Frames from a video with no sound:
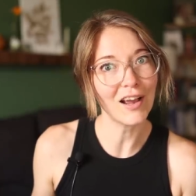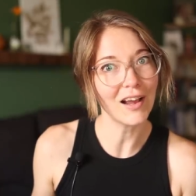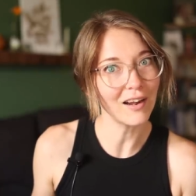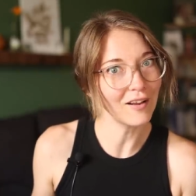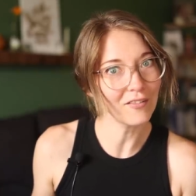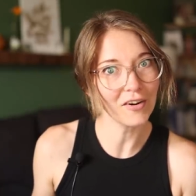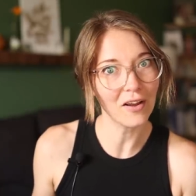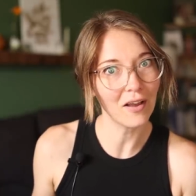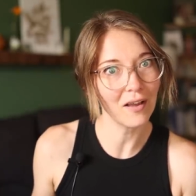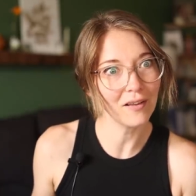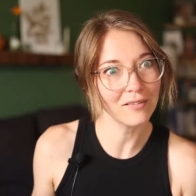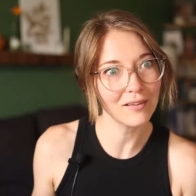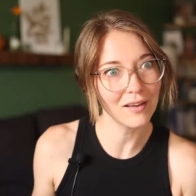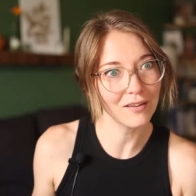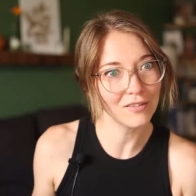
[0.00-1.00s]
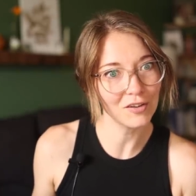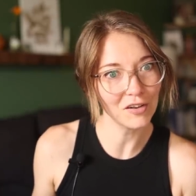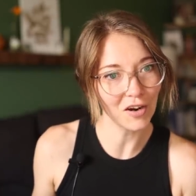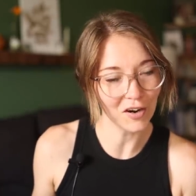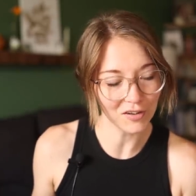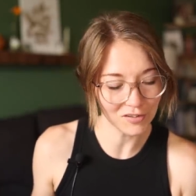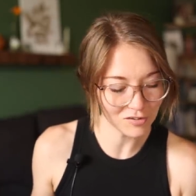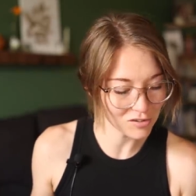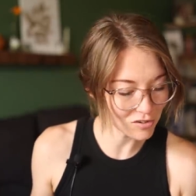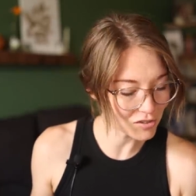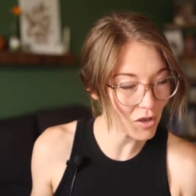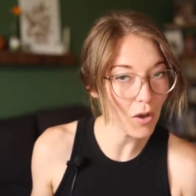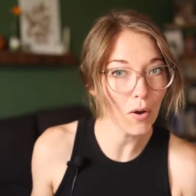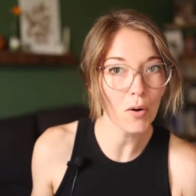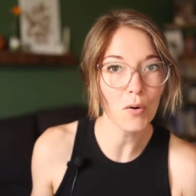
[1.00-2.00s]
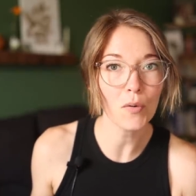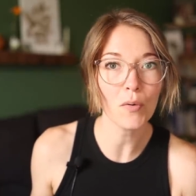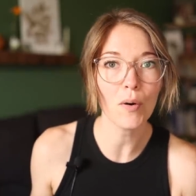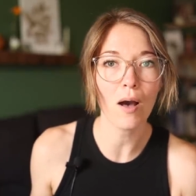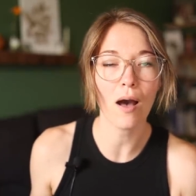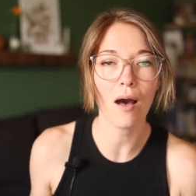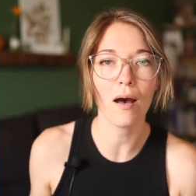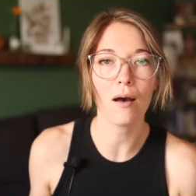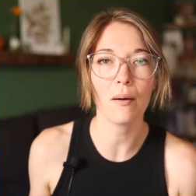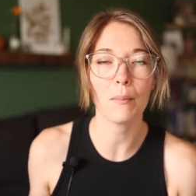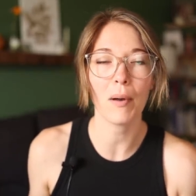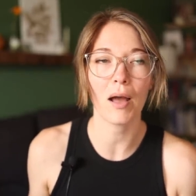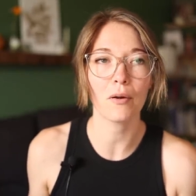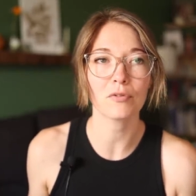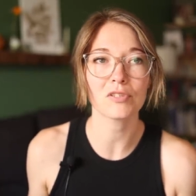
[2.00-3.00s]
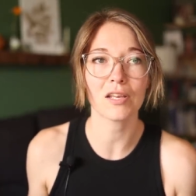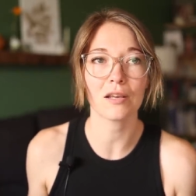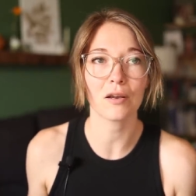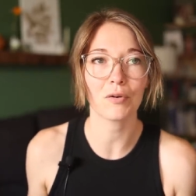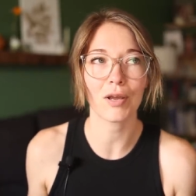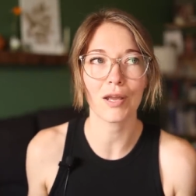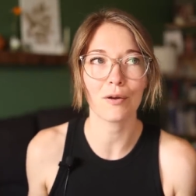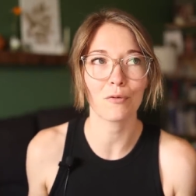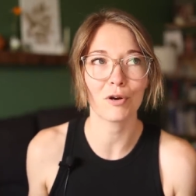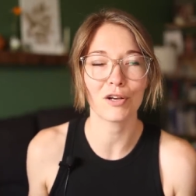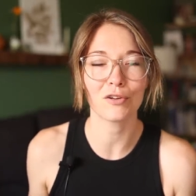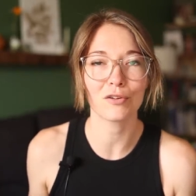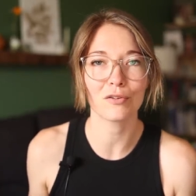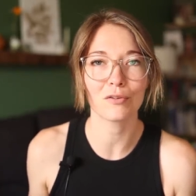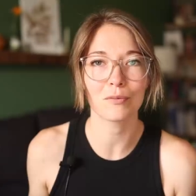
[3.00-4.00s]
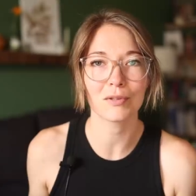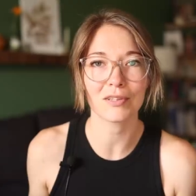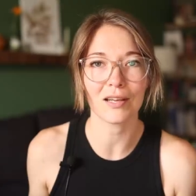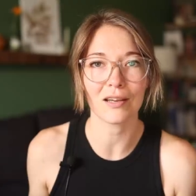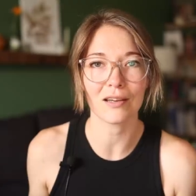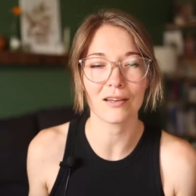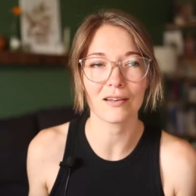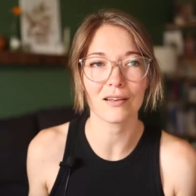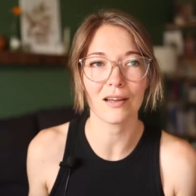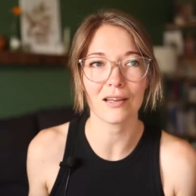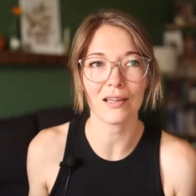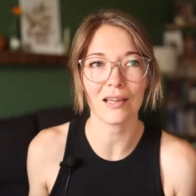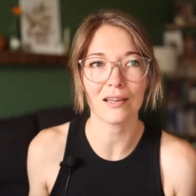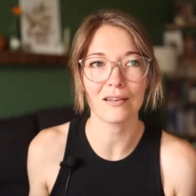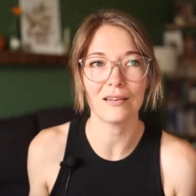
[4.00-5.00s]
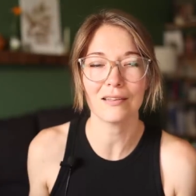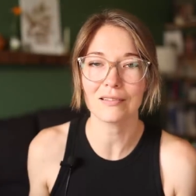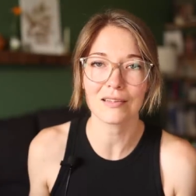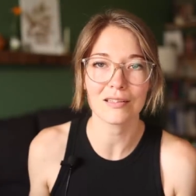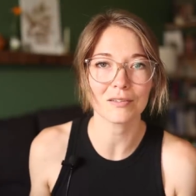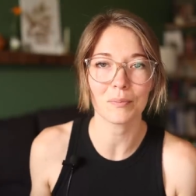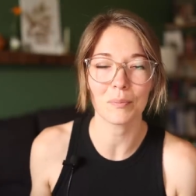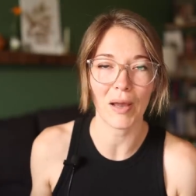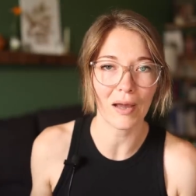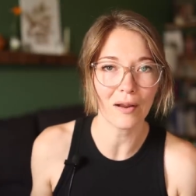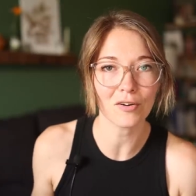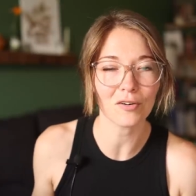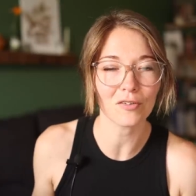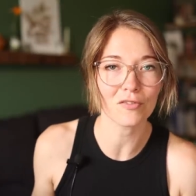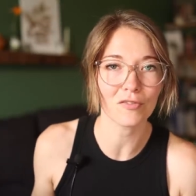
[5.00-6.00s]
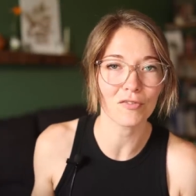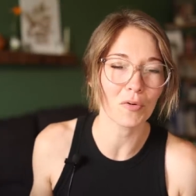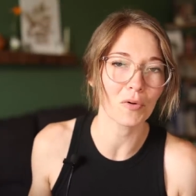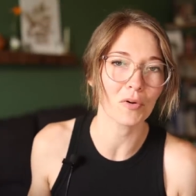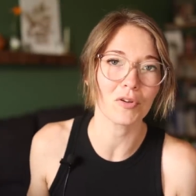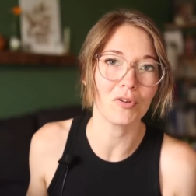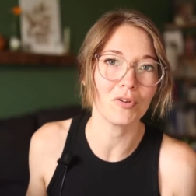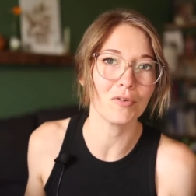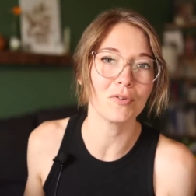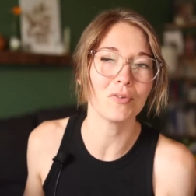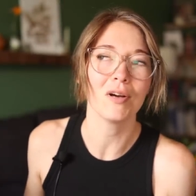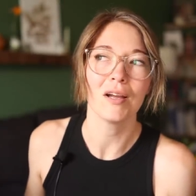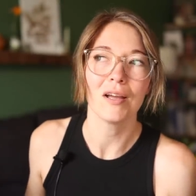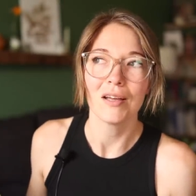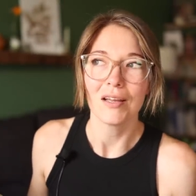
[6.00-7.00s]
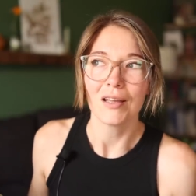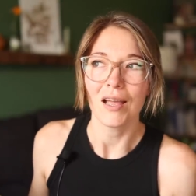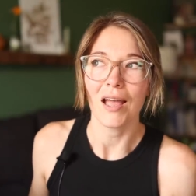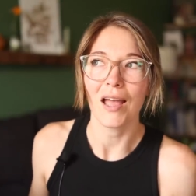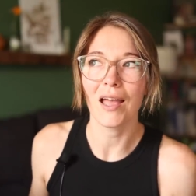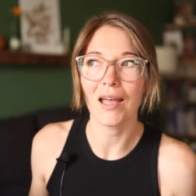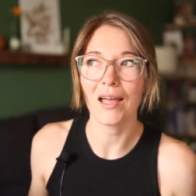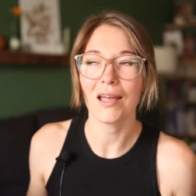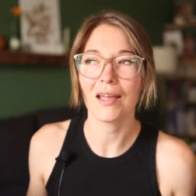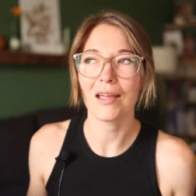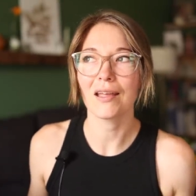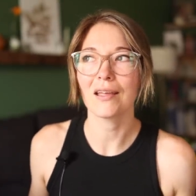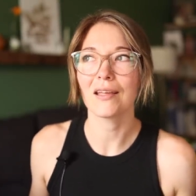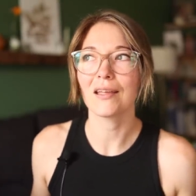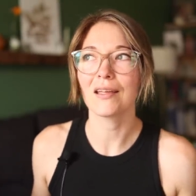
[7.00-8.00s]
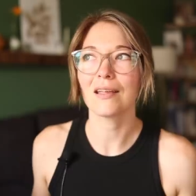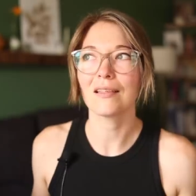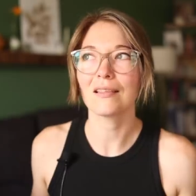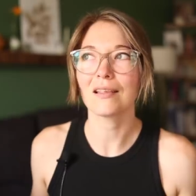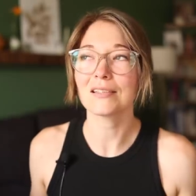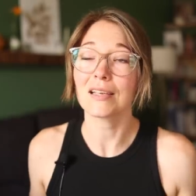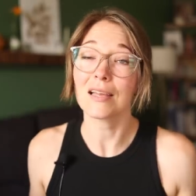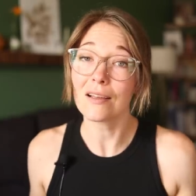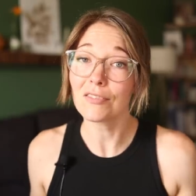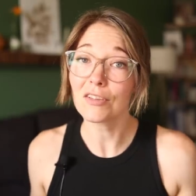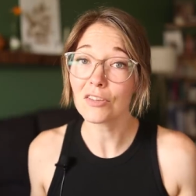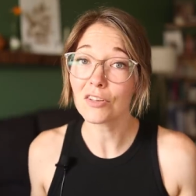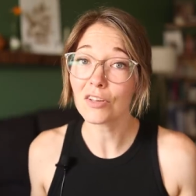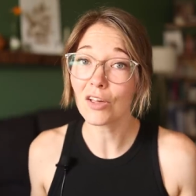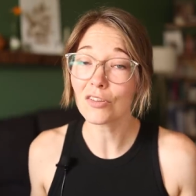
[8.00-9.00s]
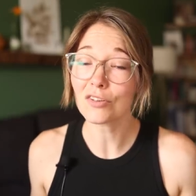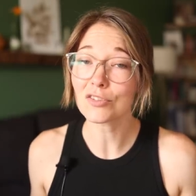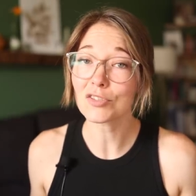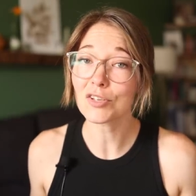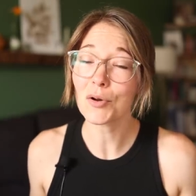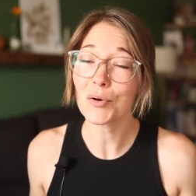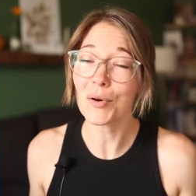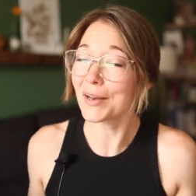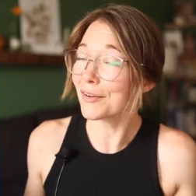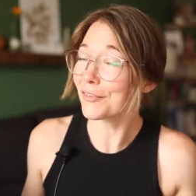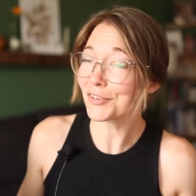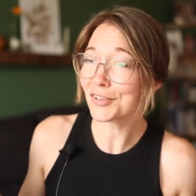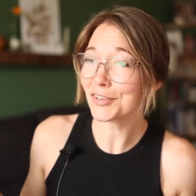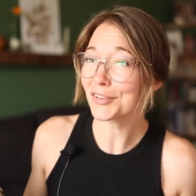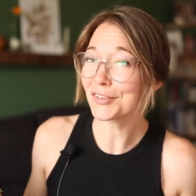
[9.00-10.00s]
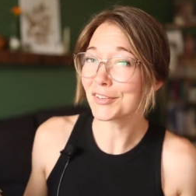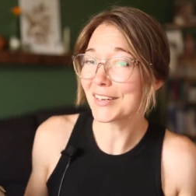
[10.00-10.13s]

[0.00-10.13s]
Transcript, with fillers: I never got the other yarn. So um, I was like, okay, well, what the heck? I can't knit this pattern for you unless I have the other color. So I never